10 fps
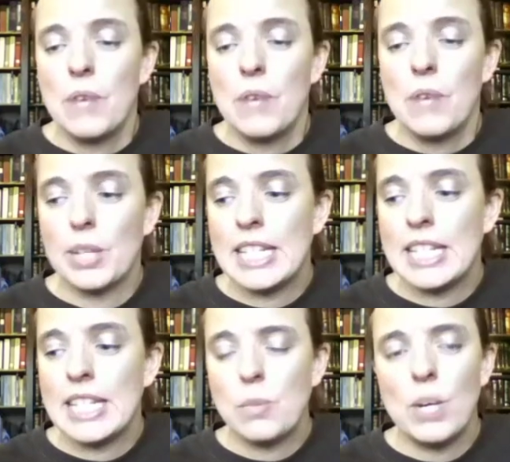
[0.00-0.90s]
For
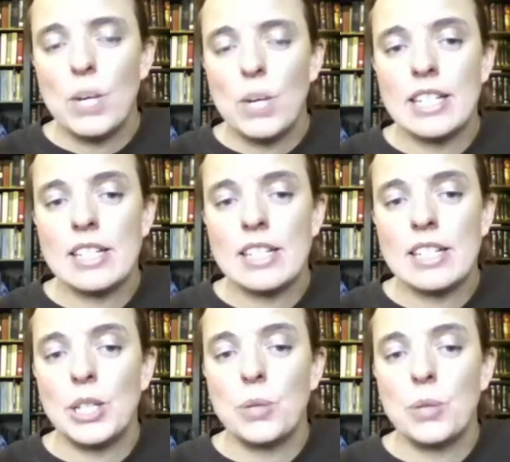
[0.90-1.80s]
these ones,
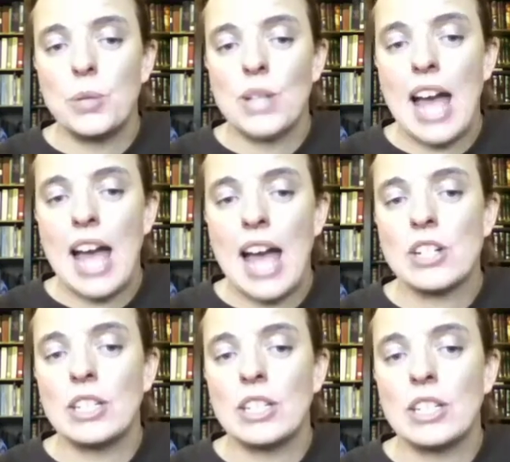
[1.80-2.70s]
you will
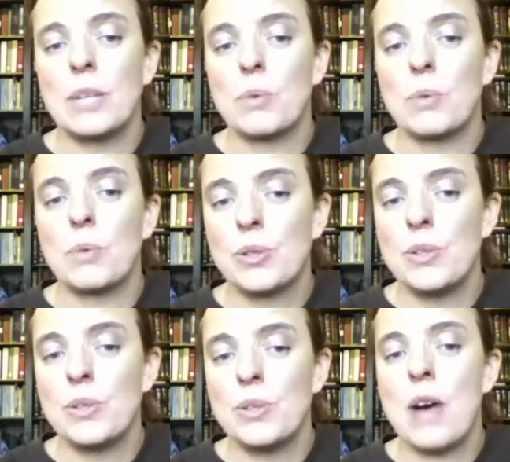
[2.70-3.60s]
actually work
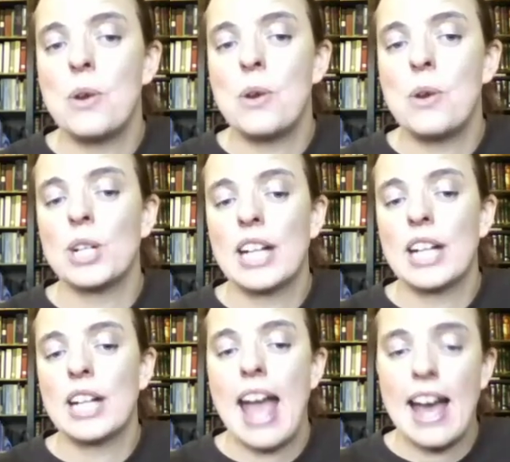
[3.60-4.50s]
through that homework
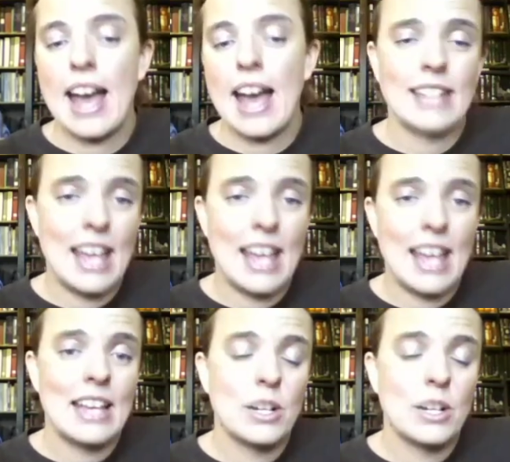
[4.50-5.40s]
as
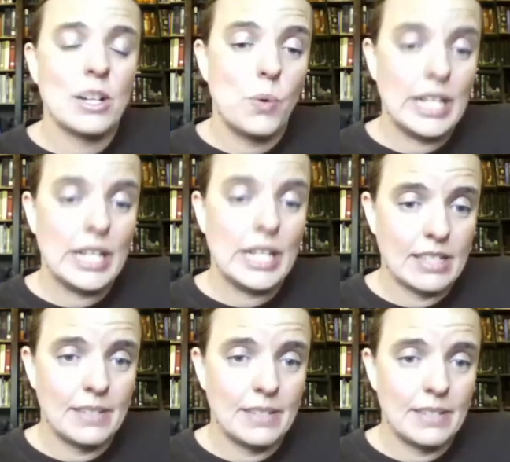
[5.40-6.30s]
a
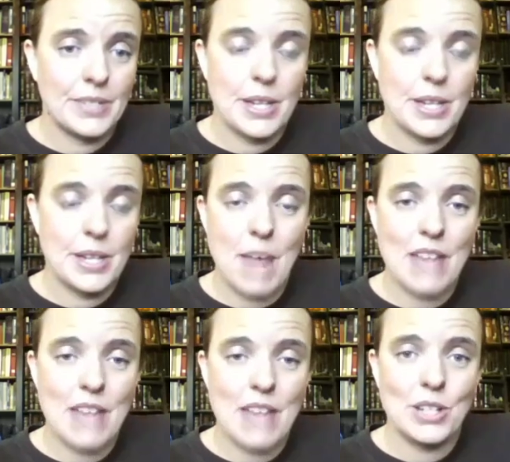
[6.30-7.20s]
quiz. So
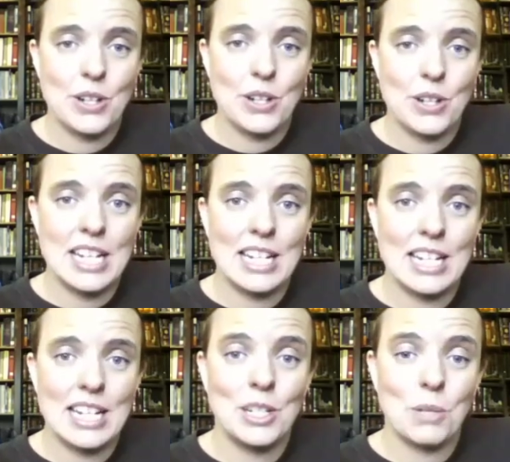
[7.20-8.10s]
rather than turning
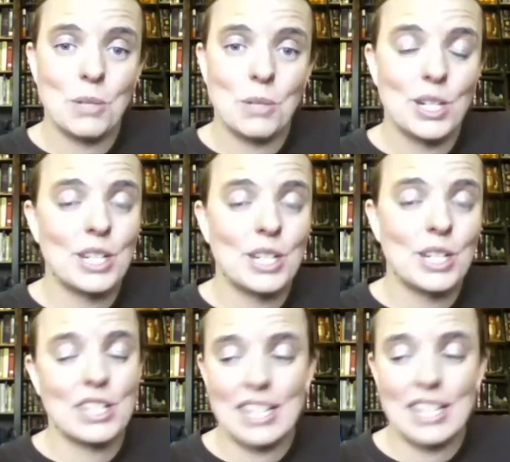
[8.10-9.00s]
in your work, you're
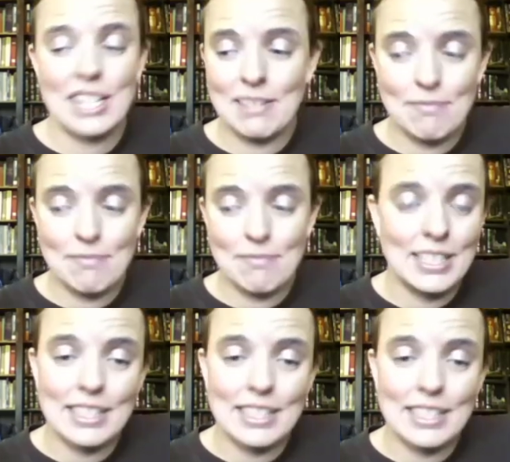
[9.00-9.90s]
just going to
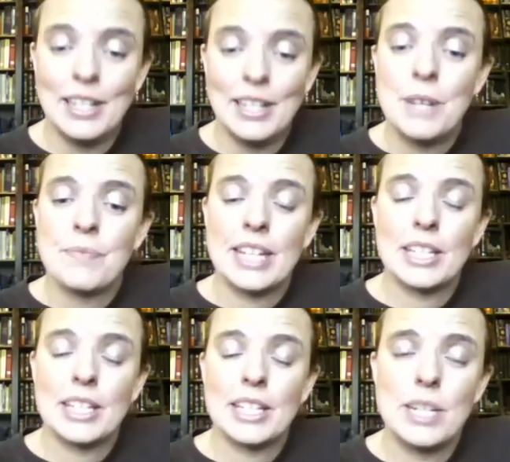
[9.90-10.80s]
click
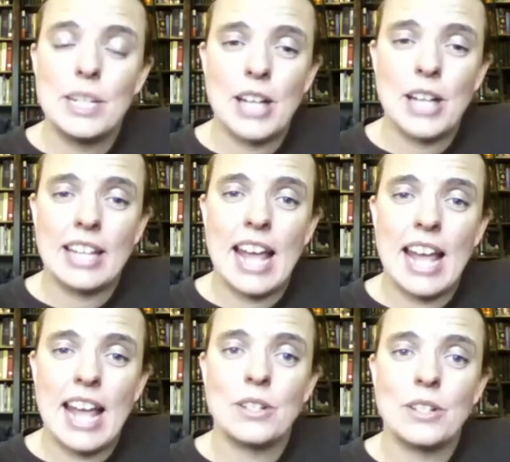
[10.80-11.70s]
in the quiz that you got the
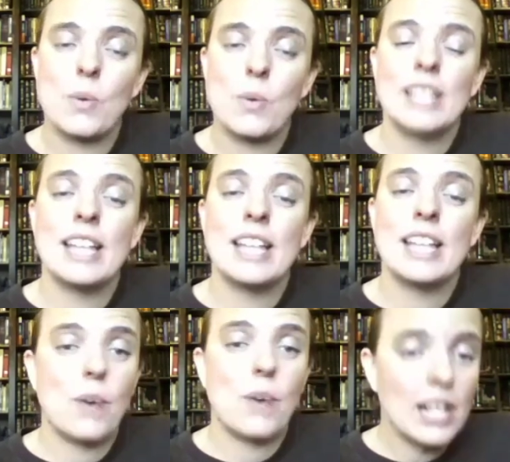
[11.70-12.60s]
answer. The one thing
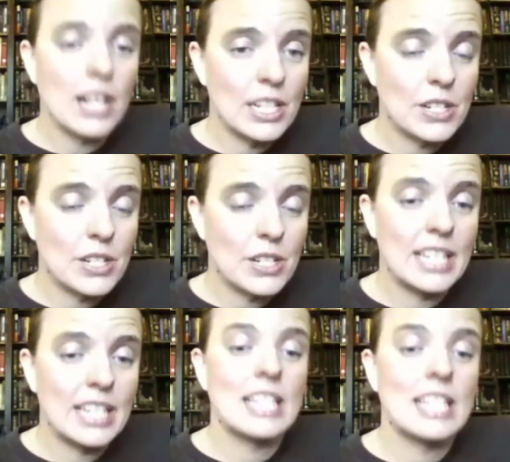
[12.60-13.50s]
you are going to turn
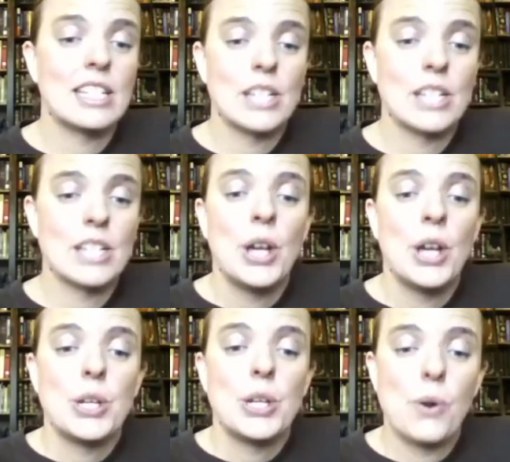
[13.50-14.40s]
in is
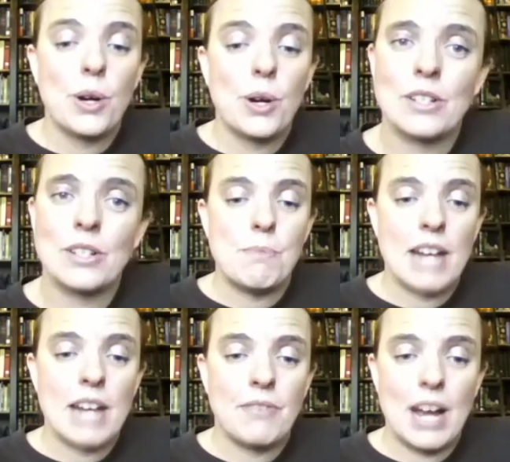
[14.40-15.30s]
your
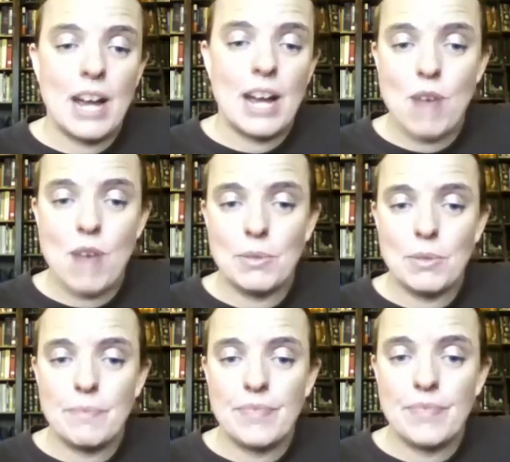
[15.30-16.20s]
modified problem.